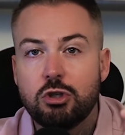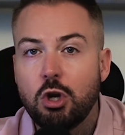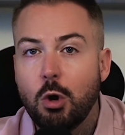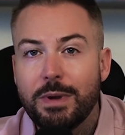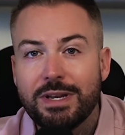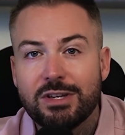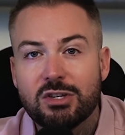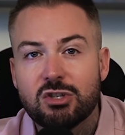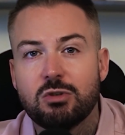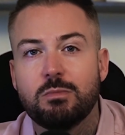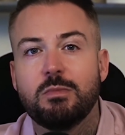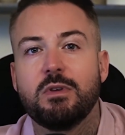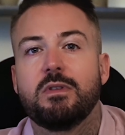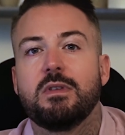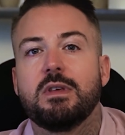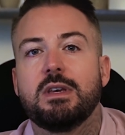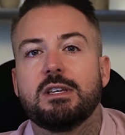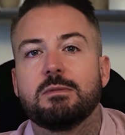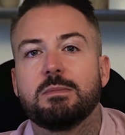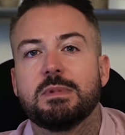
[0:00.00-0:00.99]
knowing some of
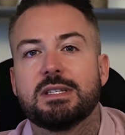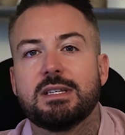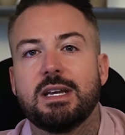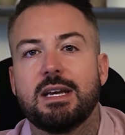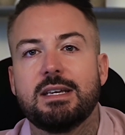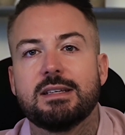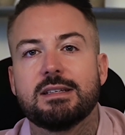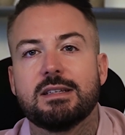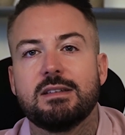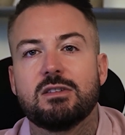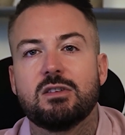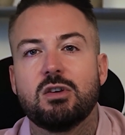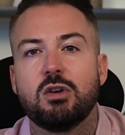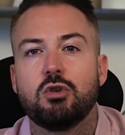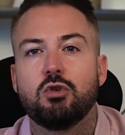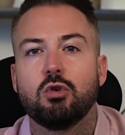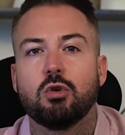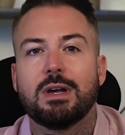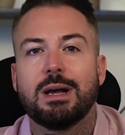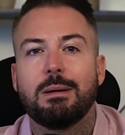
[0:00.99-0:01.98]
these mistakes can turn
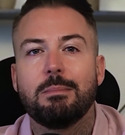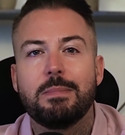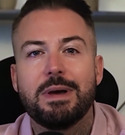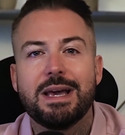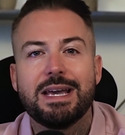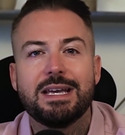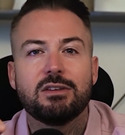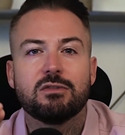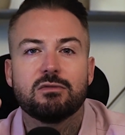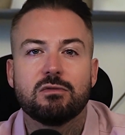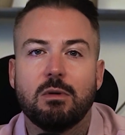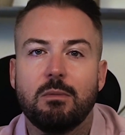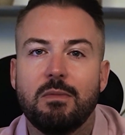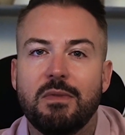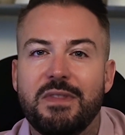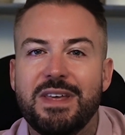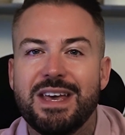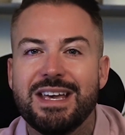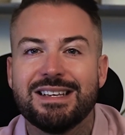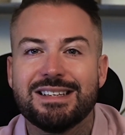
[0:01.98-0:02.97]
your campaigns from
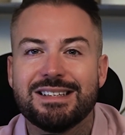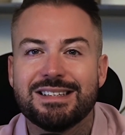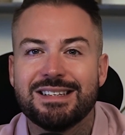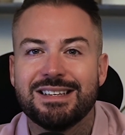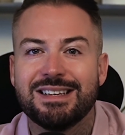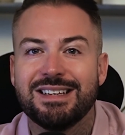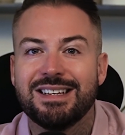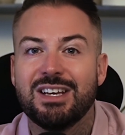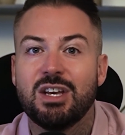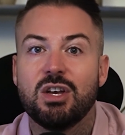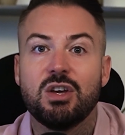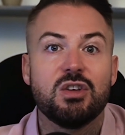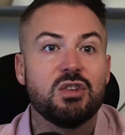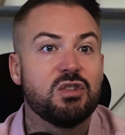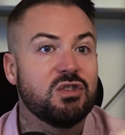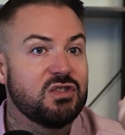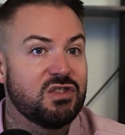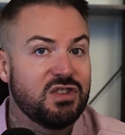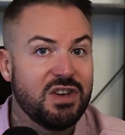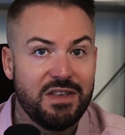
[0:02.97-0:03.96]
this
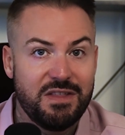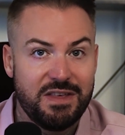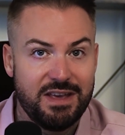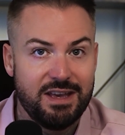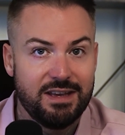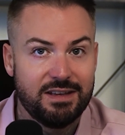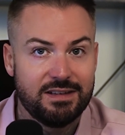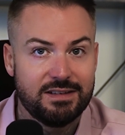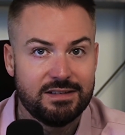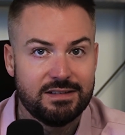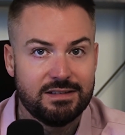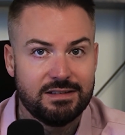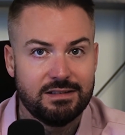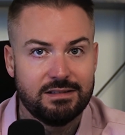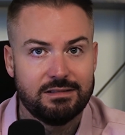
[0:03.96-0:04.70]
to this.